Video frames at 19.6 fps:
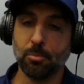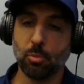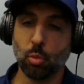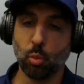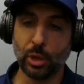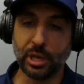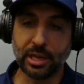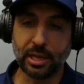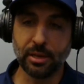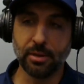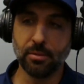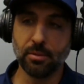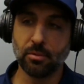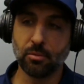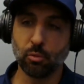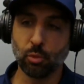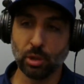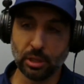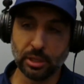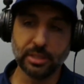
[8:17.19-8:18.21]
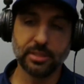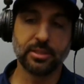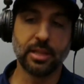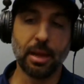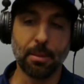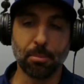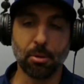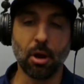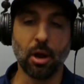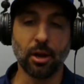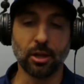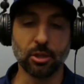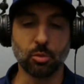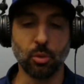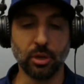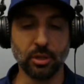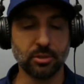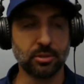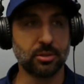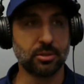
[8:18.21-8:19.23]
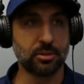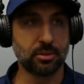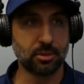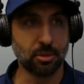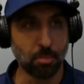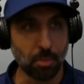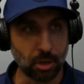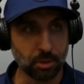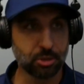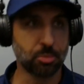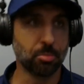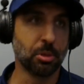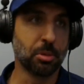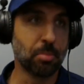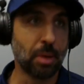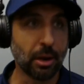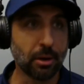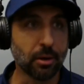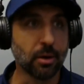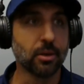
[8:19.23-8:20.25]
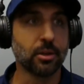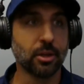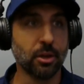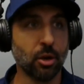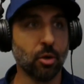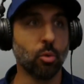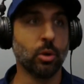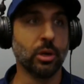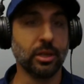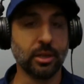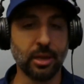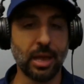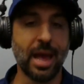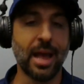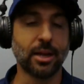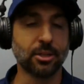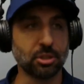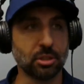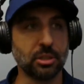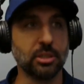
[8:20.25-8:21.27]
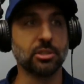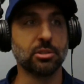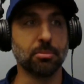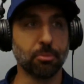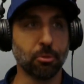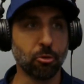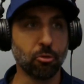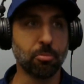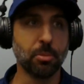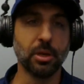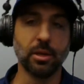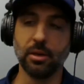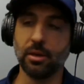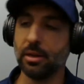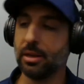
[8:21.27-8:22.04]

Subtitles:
We can release that product when it's demonstrably better, when it actually is improvement. And